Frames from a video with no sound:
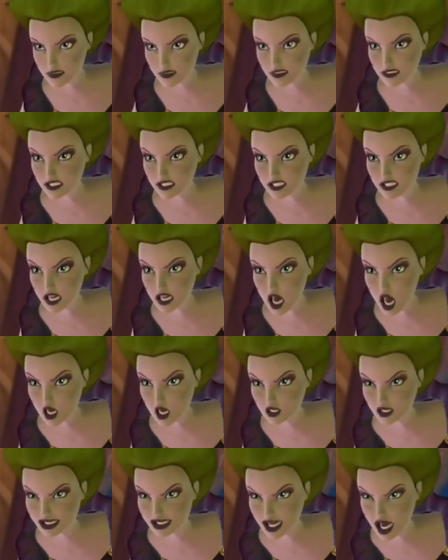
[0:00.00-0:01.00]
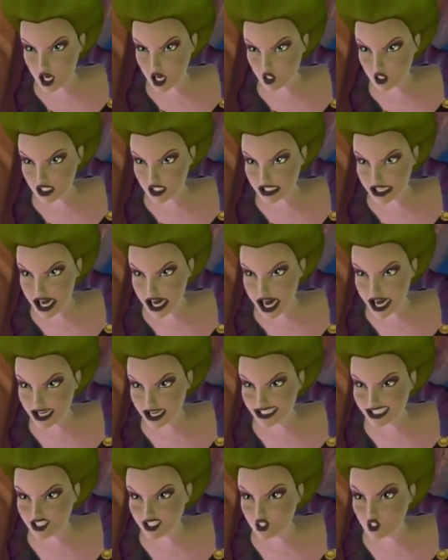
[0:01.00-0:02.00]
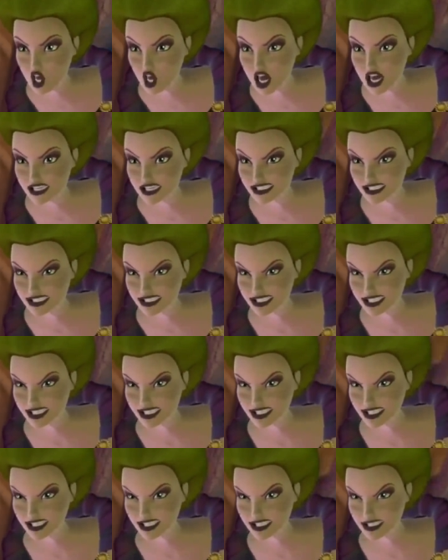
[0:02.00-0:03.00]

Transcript: she notices, of course, that the necklace is missing.